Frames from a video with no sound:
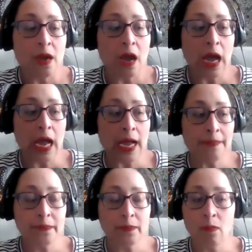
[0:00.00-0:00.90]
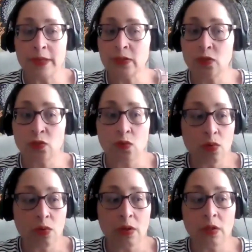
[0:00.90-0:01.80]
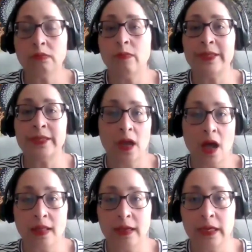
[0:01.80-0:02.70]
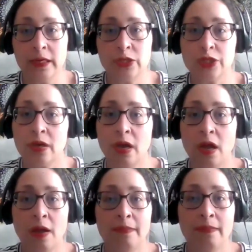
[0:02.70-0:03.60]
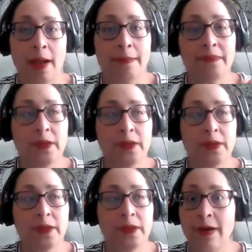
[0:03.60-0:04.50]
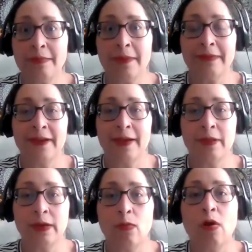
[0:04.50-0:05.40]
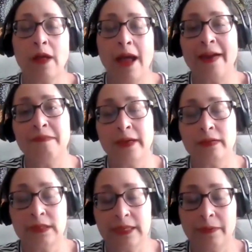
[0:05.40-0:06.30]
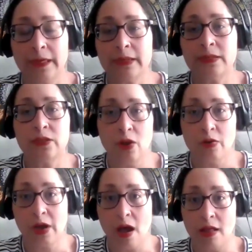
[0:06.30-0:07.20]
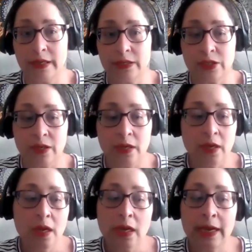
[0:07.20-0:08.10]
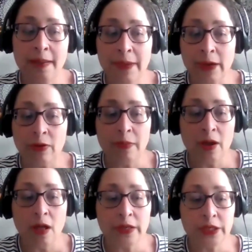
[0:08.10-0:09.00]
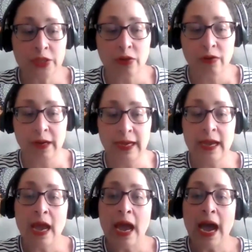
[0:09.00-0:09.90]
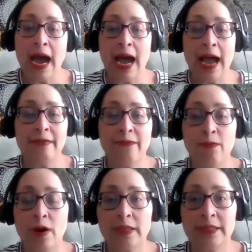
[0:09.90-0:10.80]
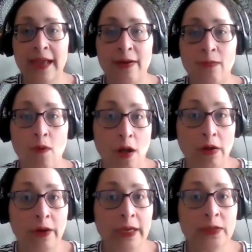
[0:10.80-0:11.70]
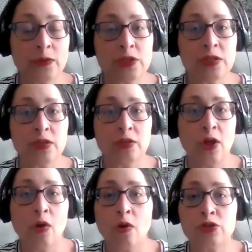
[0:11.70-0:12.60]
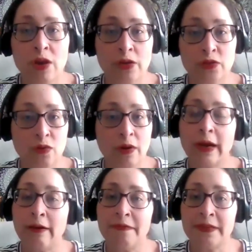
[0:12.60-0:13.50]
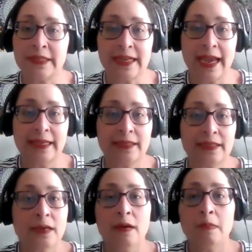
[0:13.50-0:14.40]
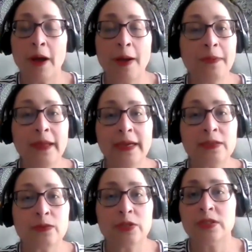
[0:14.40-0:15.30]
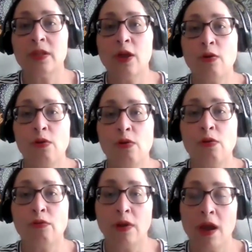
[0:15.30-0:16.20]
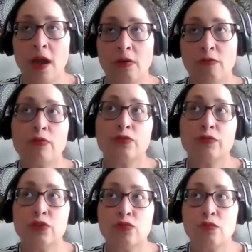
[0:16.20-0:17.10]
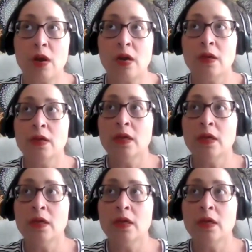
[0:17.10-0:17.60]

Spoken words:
Went to school, went to college. I'm the only one in my family, well, out of my siblings to go to college. Got my criminology degree. I've worked at Walgreens, which is a local drugstore here in the States, Publix, which is a local grocery store.